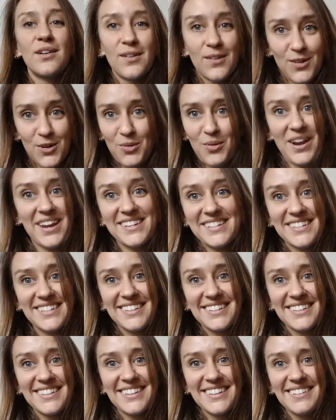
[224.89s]
Great.
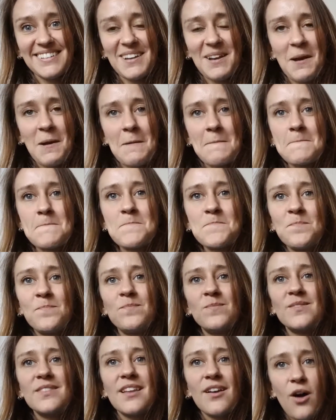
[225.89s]

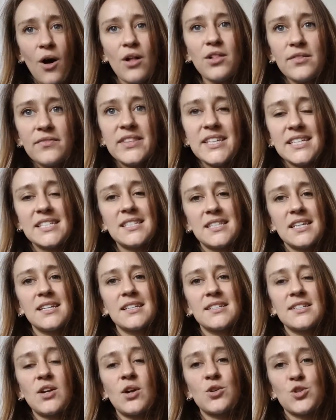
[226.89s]
All of these
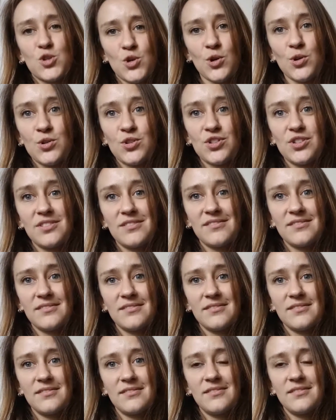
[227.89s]
things are church.
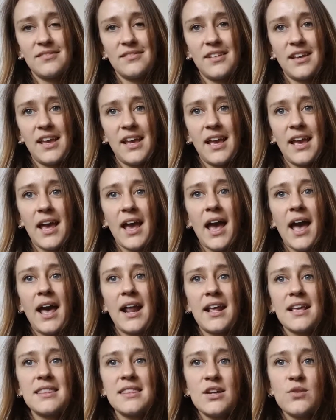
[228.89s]
And
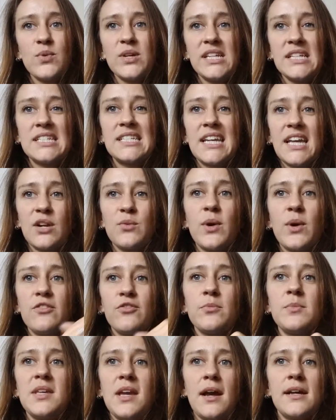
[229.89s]
I think we need to get away
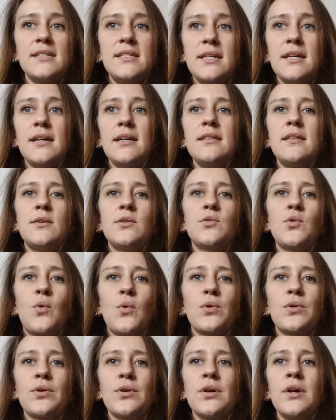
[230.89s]
from the idea that in
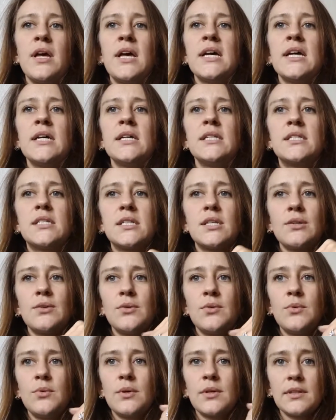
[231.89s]
order
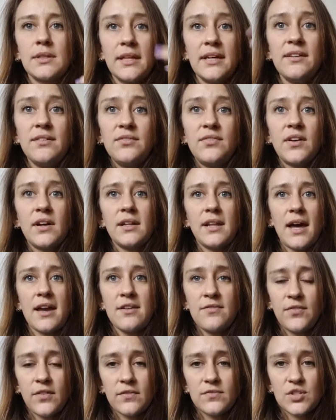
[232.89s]
to live a
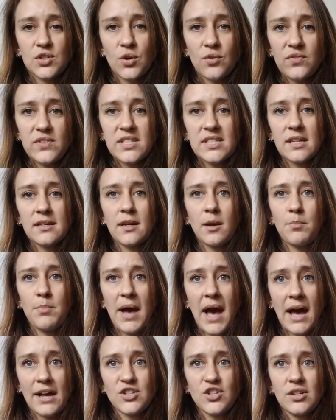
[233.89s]
life of service and
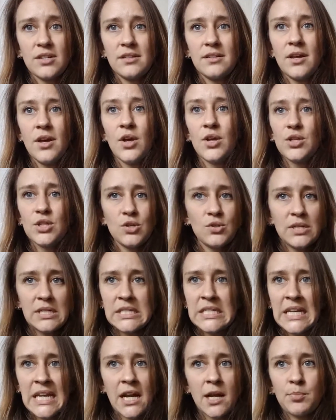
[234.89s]
compassion, you need
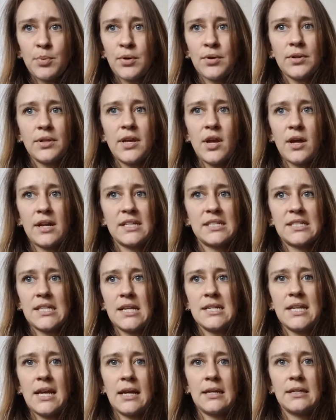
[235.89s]
to get up early on a
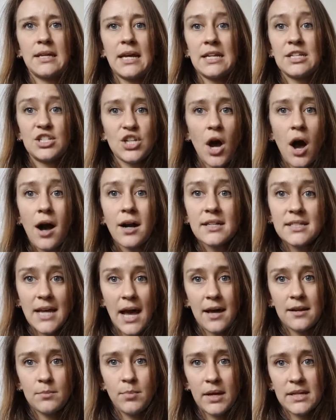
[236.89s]
Sunday and get talked
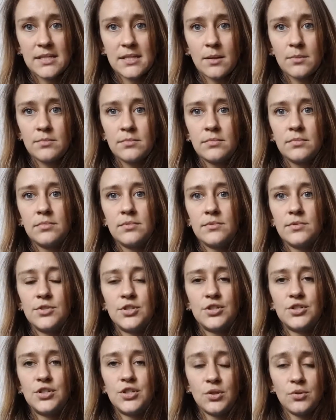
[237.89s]
at by some
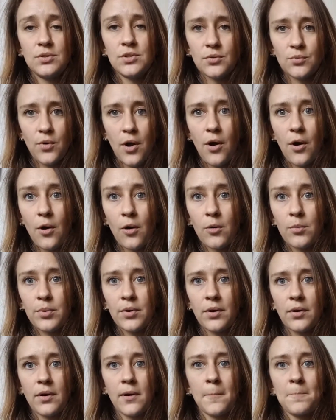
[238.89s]
dude in a robe
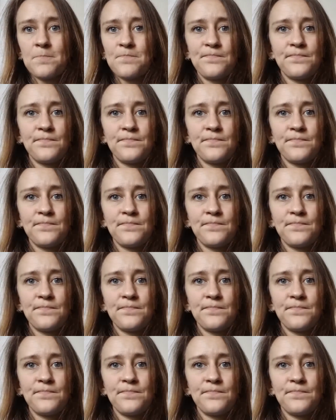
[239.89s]
or